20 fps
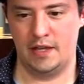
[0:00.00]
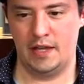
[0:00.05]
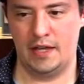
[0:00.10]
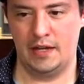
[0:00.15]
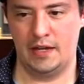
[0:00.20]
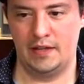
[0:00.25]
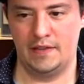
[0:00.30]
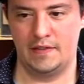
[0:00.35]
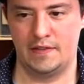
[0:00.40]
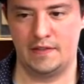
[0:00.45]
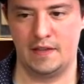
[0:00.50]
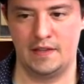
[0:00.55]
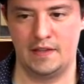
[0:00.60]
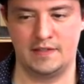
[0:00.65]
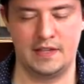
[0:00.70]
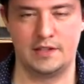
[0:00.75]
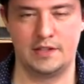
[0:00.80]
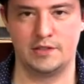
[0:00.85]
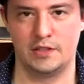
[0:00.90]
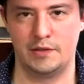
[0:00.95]
and it
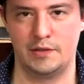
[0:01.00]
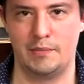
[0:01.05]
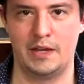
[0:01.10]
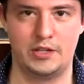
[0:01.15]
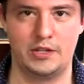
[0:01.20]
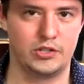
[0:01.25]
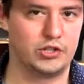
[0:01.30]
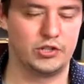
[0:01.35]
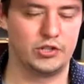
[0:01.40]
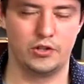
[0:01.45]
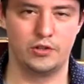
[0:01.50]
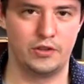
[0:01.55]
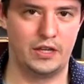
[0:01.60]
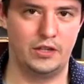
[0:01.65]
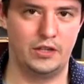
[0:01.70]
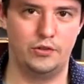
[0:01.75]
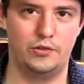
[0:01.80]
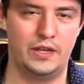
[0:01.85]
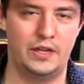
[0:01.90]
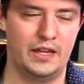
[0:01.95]
essentially makes sure
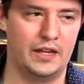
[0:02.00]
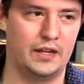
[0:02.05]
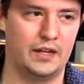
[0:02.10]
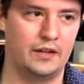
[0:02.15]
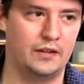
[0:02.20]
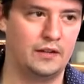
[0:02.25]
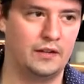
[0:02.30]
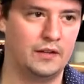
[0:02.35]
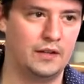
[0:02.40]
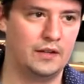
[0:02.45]
that you can't